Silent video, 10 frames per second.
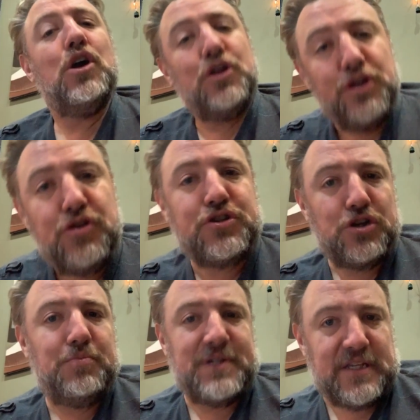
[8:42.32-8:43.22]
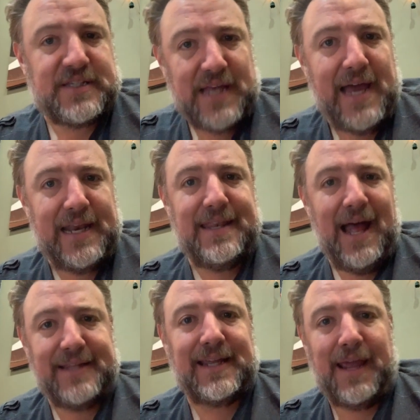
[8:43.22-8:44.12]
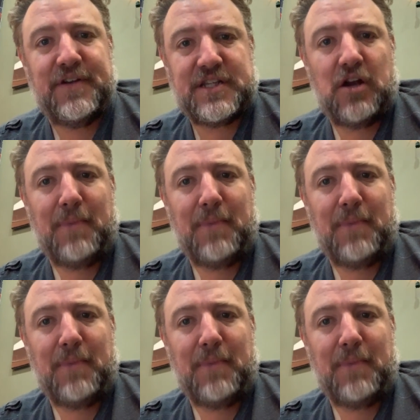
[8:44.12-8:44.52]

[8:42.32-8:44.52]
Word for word: YouTube has decided not to give us our